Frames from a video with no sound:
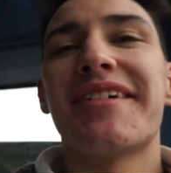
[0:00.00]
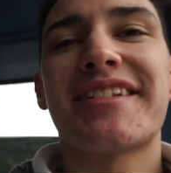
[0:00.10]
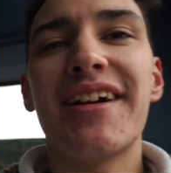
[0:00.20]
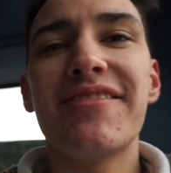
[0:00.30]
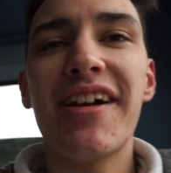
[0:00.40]
We
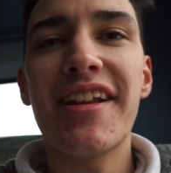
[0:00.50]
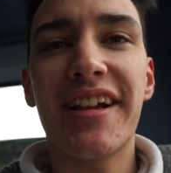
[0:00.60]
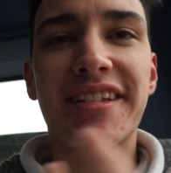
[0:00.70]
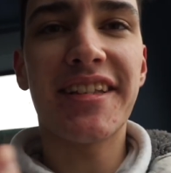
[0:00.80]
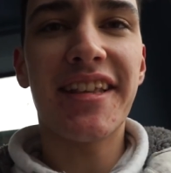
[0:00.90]
sat right
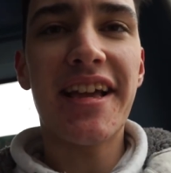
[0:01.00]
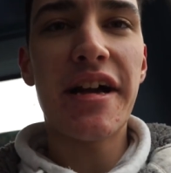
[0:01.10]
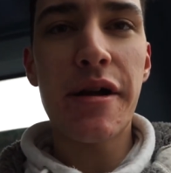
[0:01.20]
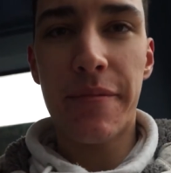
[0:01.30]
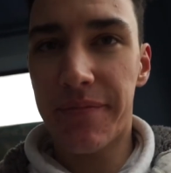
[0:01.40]
next to the
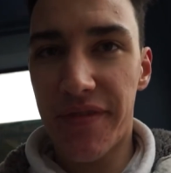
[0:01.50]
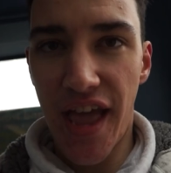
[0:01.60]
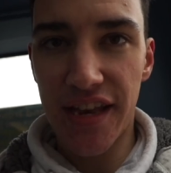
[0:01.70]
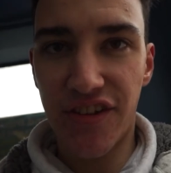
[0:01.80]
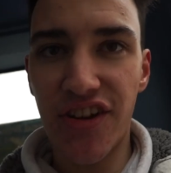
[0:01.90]
um,
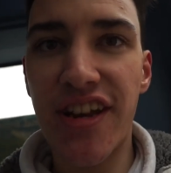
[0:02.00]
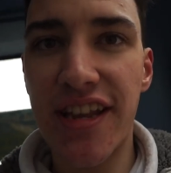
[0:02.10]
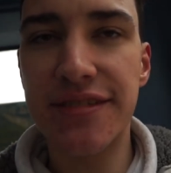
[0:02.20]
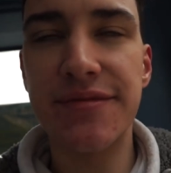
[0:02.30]
the engine